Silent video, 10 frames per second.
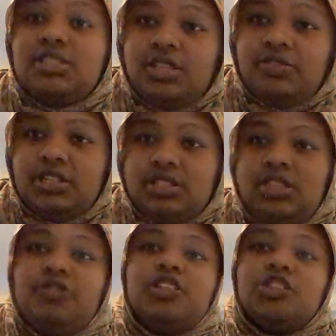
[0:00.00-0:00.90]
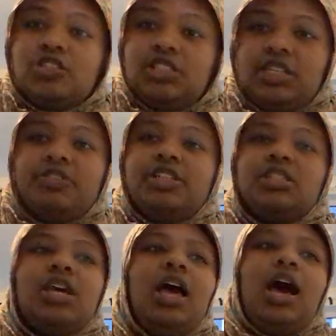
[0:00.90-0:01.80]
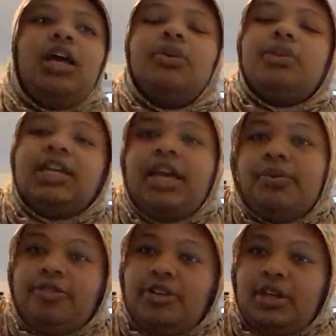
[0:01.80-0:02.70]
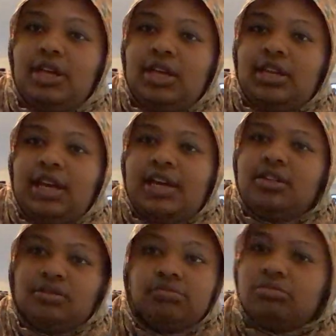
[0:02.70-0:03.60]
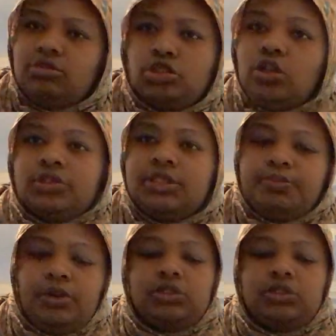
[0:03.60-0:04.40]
serious. If it's not serious, I don't want to get with it. Like, so simple.